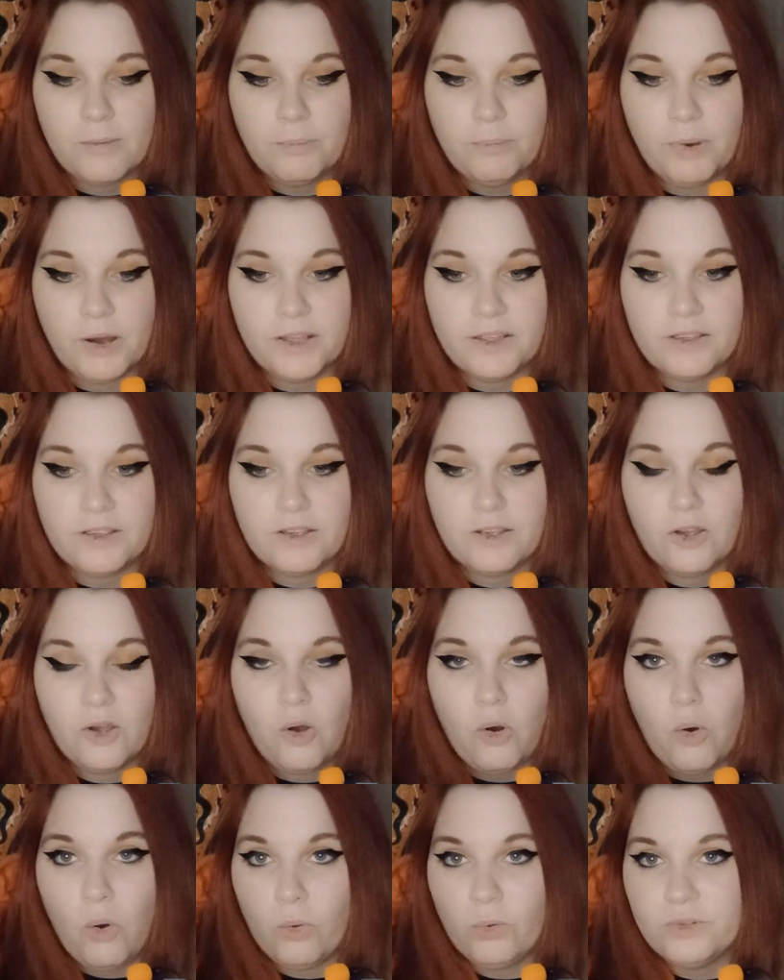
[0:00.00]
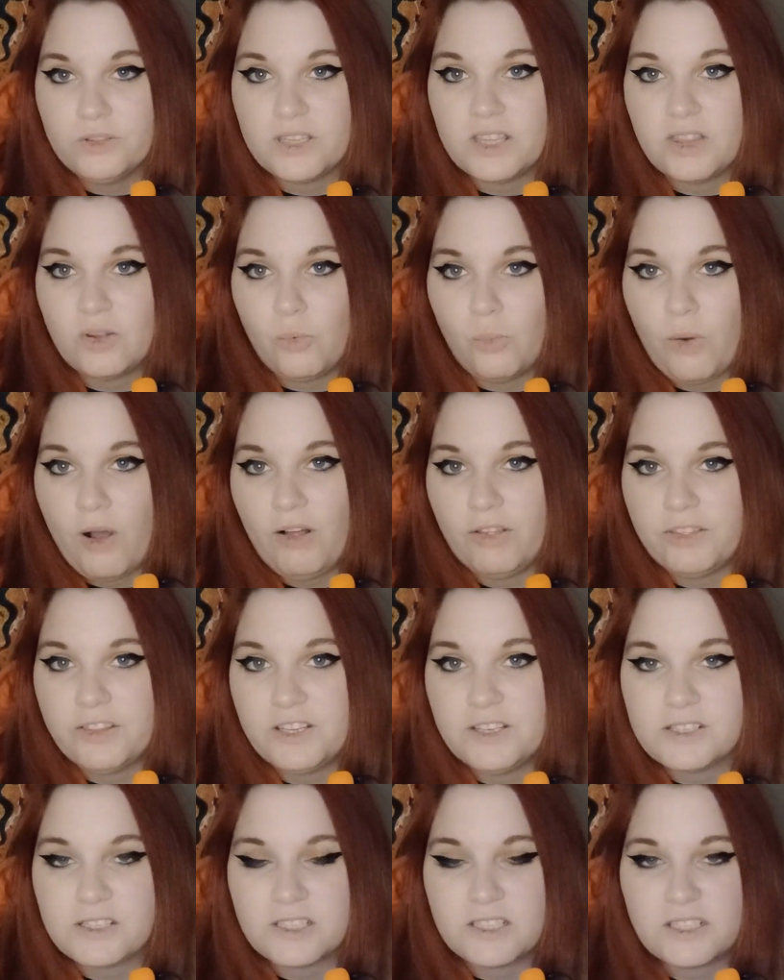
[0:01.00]
but only the
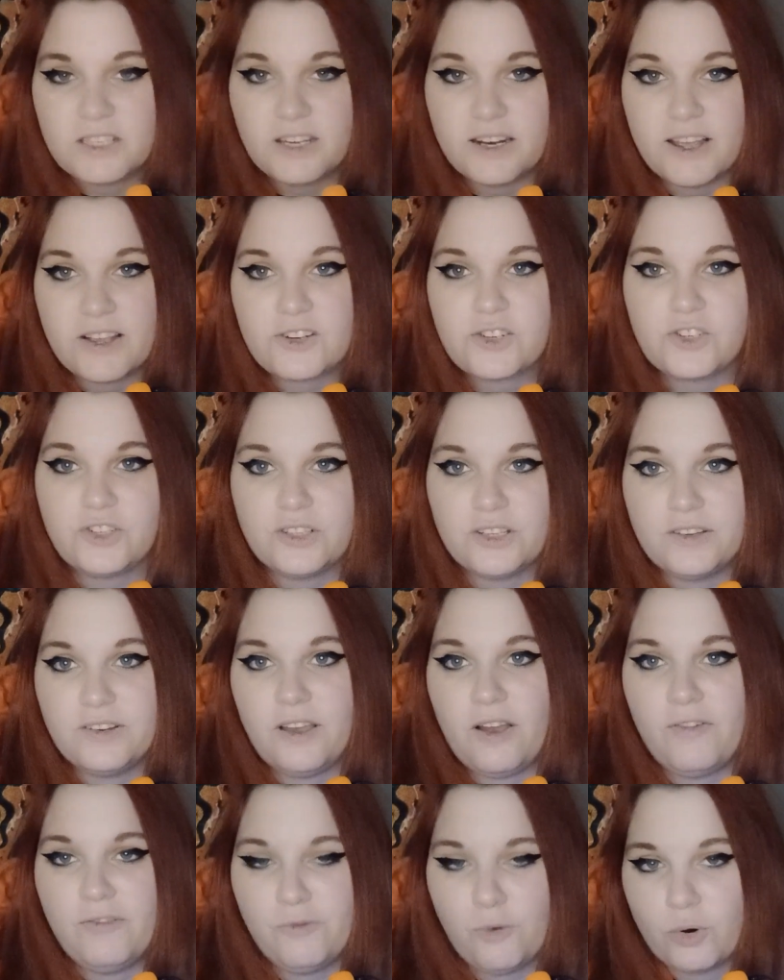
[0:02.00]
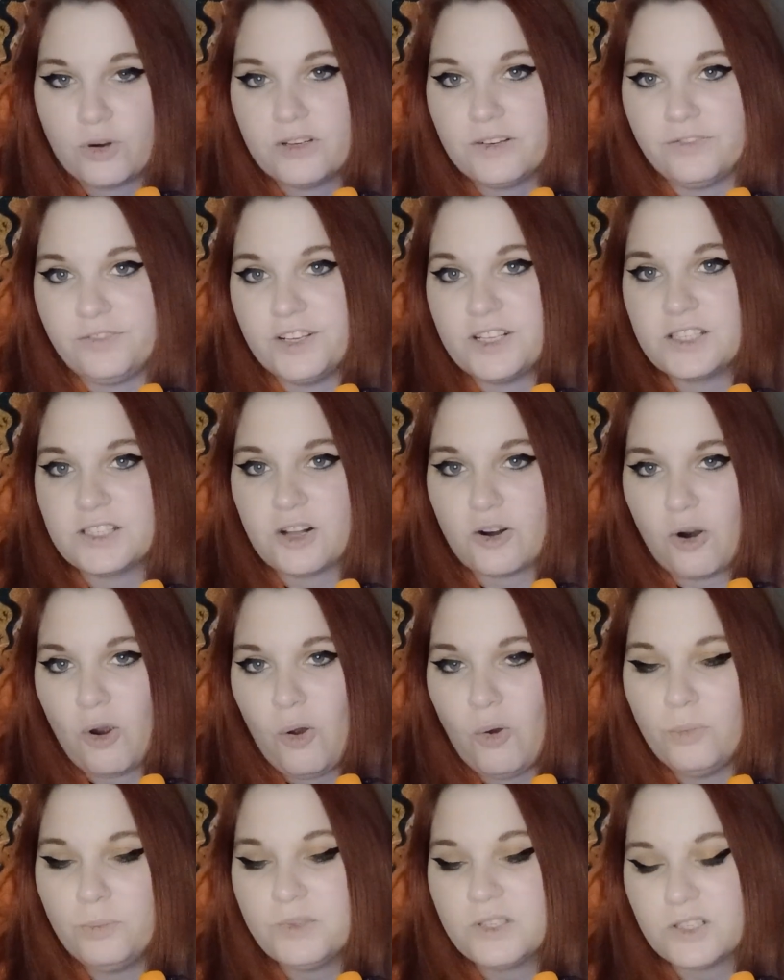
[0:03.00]
wealthiest can actually afford to fix their
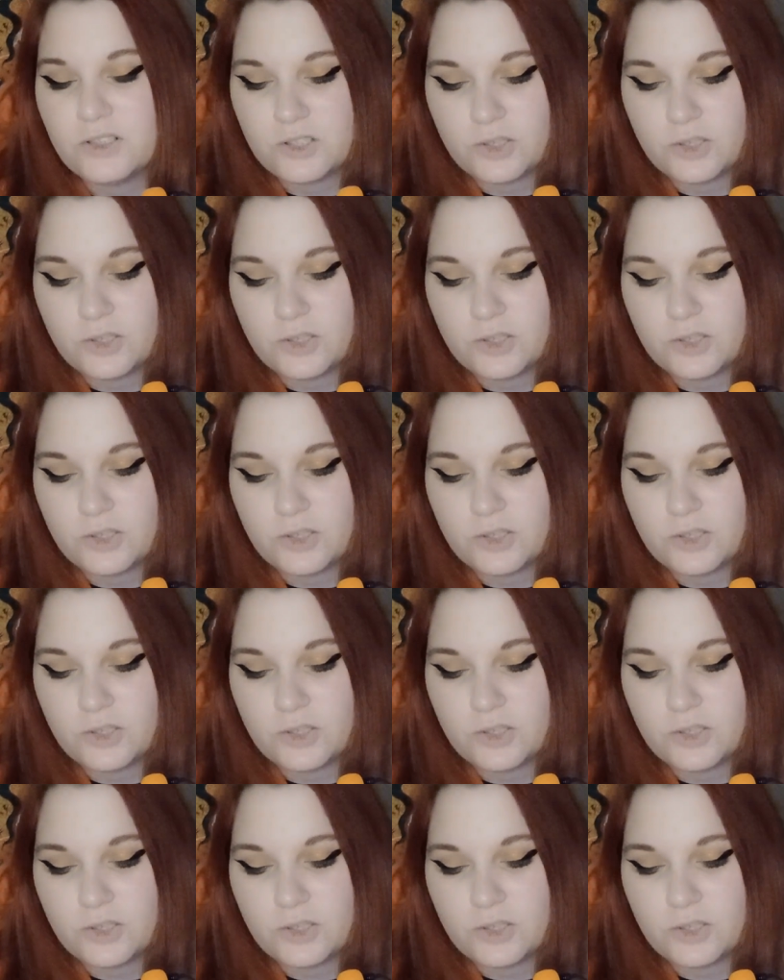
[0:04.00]
homes.